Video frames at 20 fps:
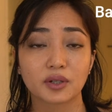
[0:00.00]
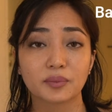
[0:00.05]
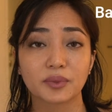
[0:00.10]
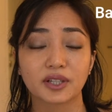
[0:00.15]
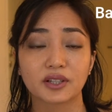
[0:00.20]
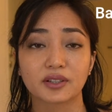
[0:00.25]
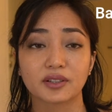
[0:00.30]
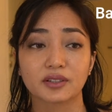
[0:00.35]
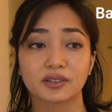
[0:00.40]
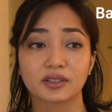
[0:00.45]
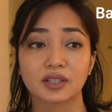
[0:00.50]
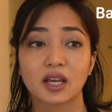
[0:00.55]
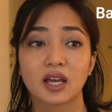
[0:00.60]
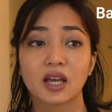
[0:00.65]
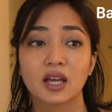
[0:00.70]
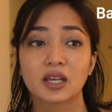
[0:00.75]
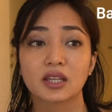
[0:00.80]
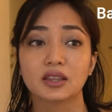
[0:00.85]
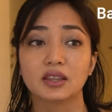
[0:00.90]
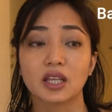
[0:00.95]
because
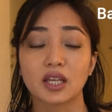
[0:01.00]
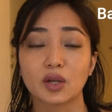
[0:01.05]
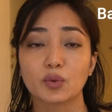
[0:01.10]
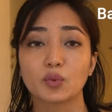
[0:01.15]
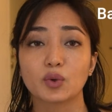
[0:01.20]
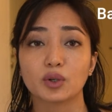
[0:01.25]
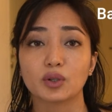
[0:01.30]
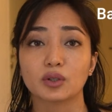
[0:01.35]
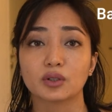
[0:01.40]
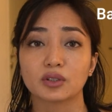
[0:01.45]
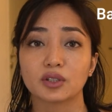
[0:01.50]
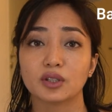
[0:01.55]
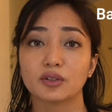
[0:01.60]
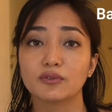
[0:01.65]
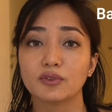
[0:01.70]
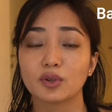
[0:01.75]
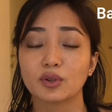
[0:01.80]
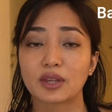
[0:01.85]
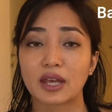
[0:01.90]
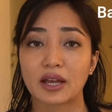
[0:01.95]
they will
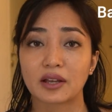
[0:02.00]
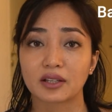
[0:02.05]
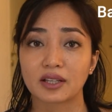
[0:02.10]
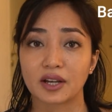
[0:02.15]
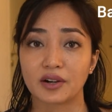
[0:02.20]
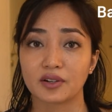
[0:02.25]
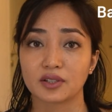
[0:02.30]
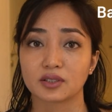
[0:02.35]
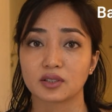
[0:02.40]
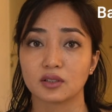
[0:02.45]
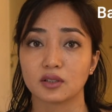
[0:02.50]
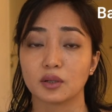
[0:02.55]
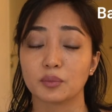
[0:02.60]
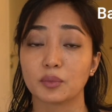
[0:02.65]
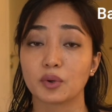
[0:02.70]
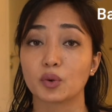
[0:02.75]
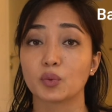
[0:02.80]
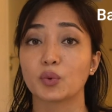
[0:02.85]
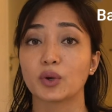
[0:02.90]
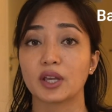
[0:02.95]
give you that carousel
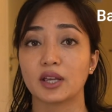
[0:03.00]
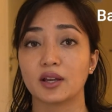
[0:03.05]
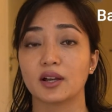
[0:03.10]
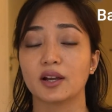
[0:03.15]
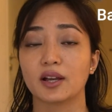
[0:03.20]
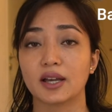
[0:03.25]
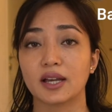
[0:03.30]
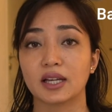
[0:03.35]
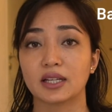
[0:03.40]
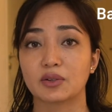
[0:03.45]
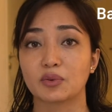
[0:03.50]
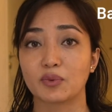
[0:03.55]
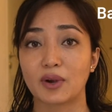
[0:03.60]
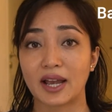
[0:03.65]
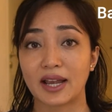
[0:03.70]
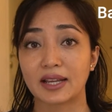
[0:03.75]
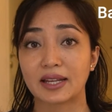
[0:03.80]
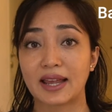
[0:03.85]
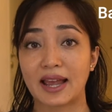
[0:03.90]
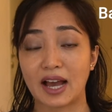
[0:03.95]
number way ahead
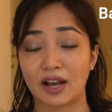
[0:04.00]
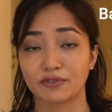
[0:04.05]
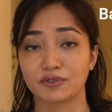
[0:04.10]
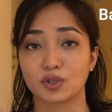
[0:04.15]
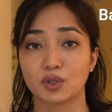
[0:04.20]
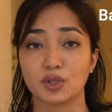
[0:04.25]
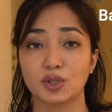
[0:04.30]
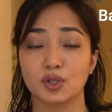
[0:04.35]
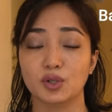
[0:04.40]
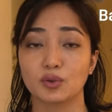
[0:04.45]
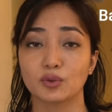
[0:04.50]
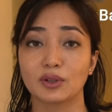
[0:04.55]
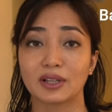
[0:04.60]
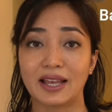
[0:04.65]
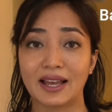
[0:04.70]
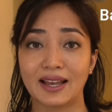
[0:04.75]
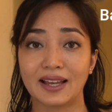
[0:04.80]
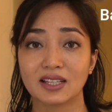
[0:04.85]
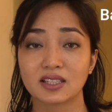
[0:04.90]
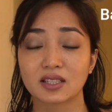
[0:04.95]
right after you
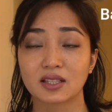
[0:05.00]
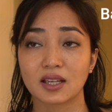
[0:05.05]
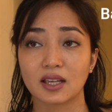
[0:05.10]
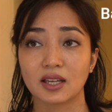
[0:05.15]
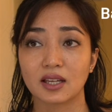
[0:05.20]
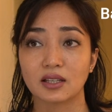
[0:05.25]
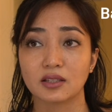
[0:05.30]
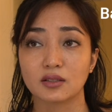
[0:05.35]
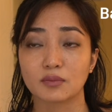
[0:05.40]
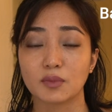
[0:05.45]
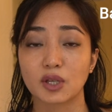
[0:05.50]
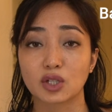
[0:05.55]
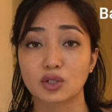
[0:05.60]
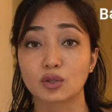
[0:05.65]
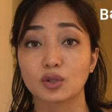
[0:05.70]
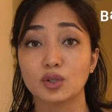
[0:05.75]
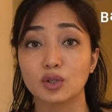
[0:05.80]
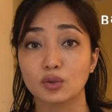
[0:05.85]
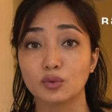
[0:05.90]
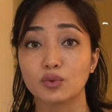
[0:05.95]
land. And make
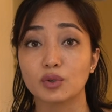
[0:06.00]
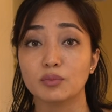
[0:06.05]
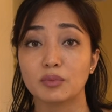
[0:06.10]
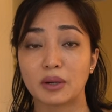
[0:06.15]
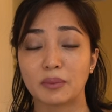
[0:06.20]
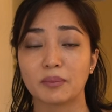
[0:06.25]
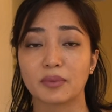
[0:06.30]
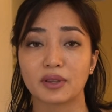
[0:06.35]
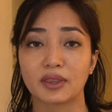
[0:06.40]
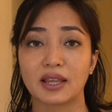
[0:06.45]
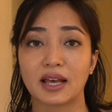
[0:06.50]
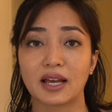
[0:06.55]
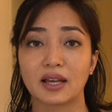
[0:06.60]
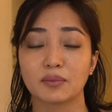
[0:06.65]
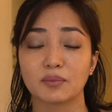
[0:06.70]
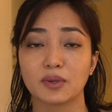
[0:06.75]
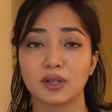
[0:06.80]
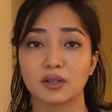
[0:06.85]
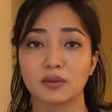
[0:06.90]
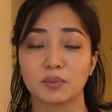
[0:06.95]
sure you remember
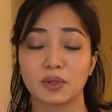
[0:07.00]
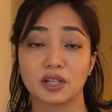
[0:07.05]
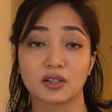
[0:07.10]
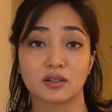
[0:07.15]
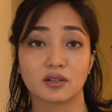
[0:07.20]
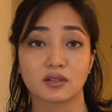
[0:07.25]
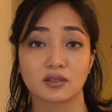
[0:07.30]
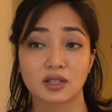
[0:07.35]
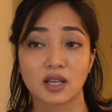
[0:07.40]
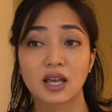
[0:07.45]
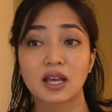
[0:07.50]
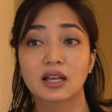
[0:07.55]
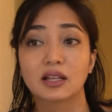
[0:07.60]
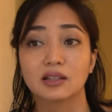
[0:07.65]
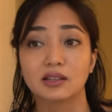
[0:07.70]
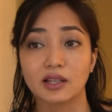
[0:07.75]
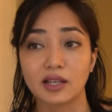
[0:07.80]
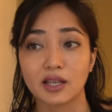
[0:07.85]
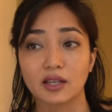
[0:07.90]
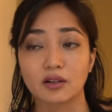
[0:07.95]
that, because
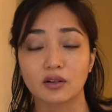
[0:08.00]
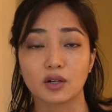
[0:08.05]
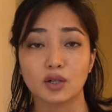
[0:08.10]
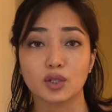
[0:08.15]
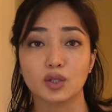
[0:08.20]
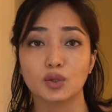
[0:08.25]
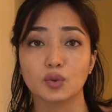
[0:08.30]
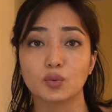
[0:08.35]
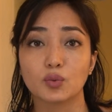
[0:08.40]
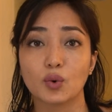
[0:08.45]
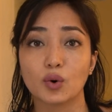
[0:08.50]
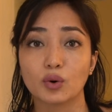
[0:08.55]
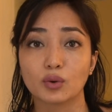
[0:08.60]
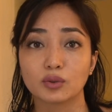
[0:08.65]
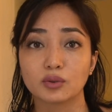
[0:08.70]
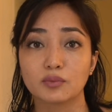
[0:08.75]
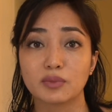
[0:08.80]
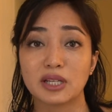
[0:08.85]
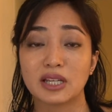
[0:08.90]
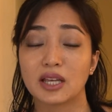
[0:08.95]
later you
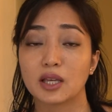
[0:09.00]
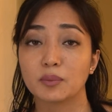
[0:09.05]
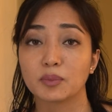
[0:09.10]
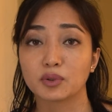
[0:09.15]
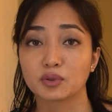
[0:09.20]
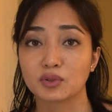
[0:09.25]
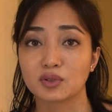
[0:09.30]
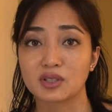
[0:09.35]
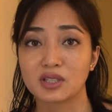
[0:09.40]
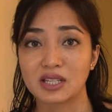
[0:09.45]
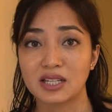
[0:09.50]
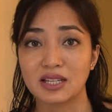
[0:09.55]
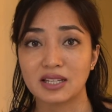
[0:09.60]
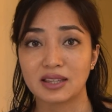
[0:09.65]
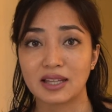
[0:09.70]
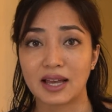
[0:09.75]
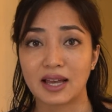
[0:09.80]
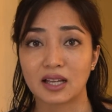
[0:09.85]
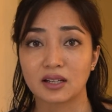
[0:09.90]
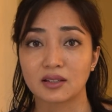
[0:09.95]
won't be able to see
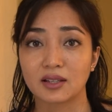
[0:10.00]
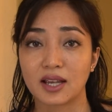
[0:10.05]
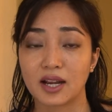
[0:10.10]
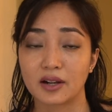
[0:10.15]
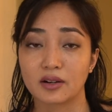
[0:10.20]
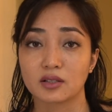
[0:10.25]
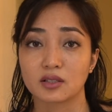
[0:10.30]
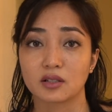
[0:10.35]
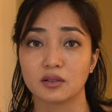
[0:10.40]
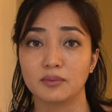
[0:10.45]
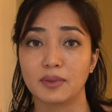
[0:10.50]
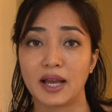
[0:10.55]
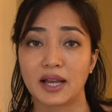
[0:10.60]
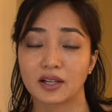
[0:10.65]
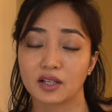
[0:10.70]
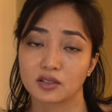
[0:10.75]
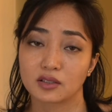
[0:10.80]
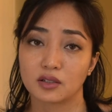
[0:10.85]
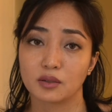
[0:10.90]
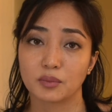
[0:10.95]
that carousel
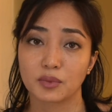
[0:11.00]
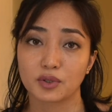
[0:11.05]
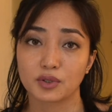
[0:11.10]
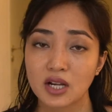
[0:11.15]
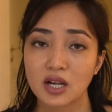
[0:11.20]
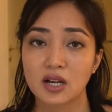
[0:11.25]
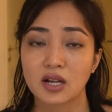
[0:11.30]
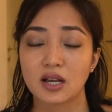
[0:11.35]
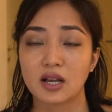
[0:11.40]
baggage numbers.